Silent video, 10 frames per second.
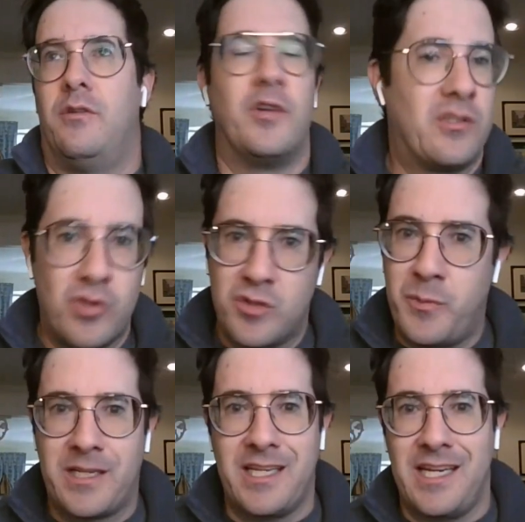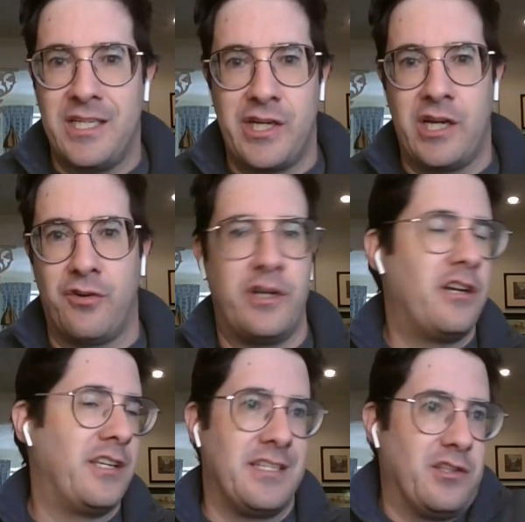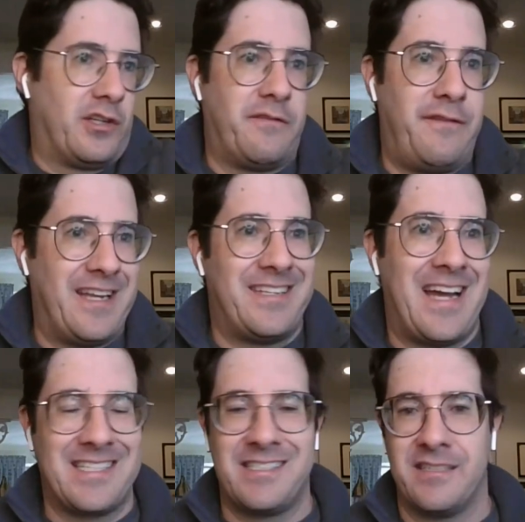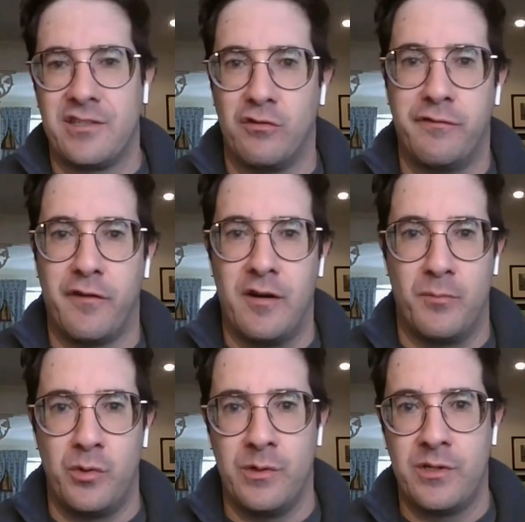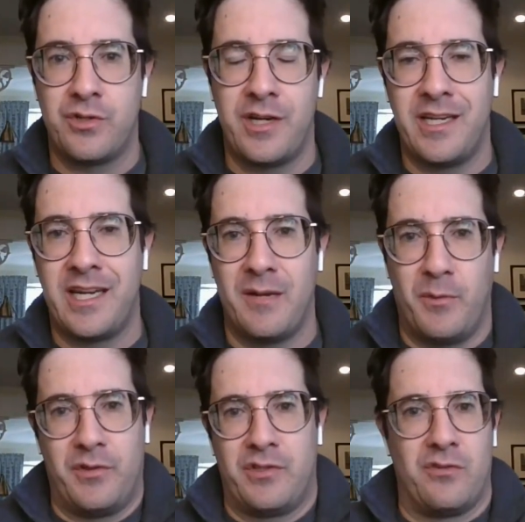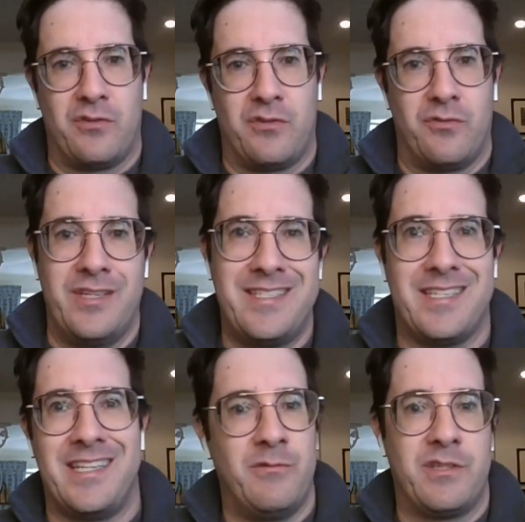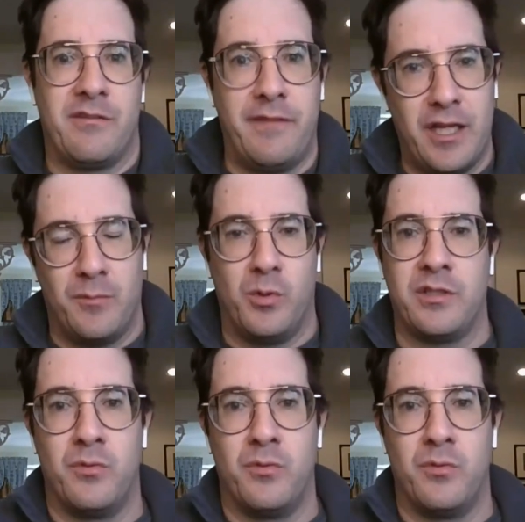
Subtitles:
No disrespect to A.J. Greer. He's looked fantastic so far in Bruins training camp, but there's a reason he was available to the